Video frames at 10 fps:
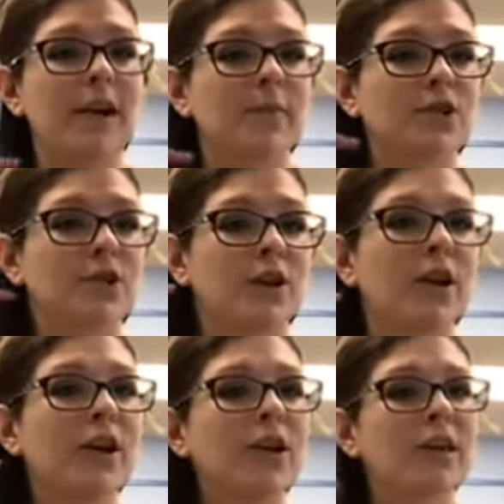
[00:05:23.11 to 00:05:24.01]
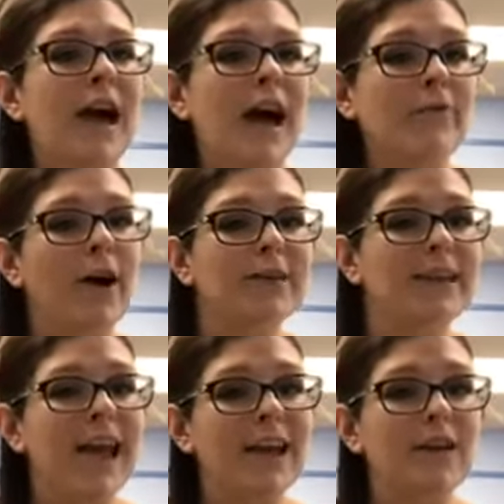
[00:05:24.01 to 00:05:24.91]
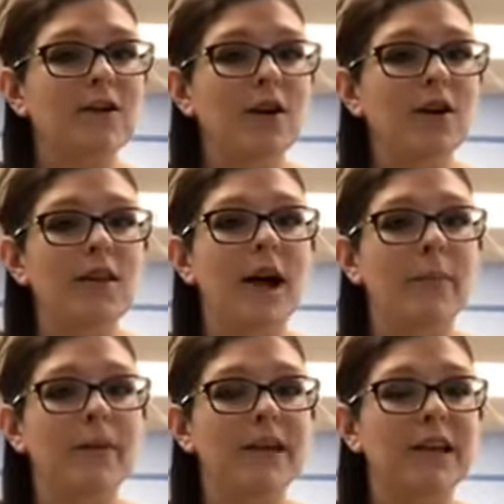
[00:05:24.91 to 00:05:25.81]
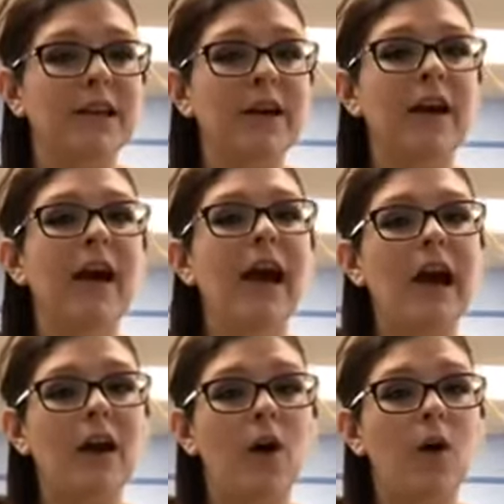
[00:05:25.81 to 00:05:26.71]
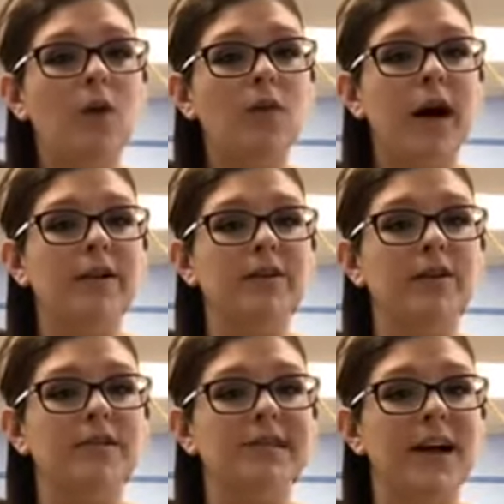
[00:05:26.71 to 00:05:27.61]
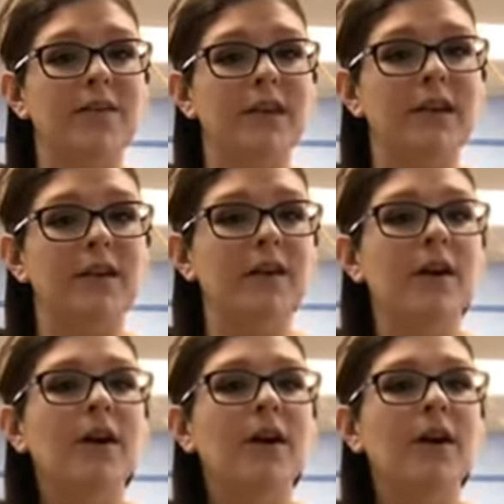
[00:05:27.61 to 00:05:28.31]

I'm sure you have hardly any curl up in here and a whole lot of curl down here.